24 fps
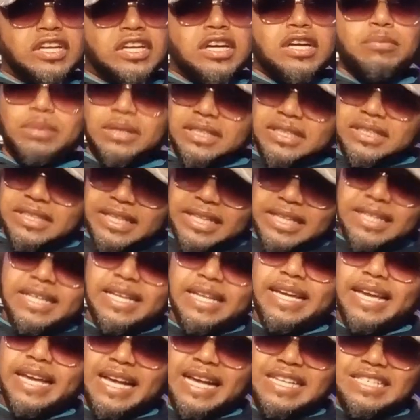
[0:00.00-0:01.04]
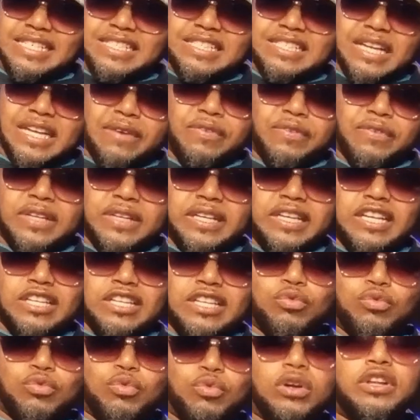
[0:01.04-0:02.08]
But Thundercats definitely is
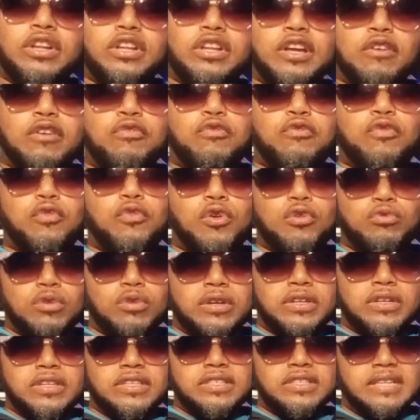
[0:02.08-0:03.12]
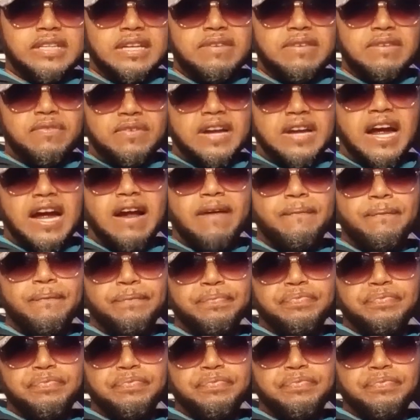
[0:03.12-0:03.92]
one of their forerunners, if not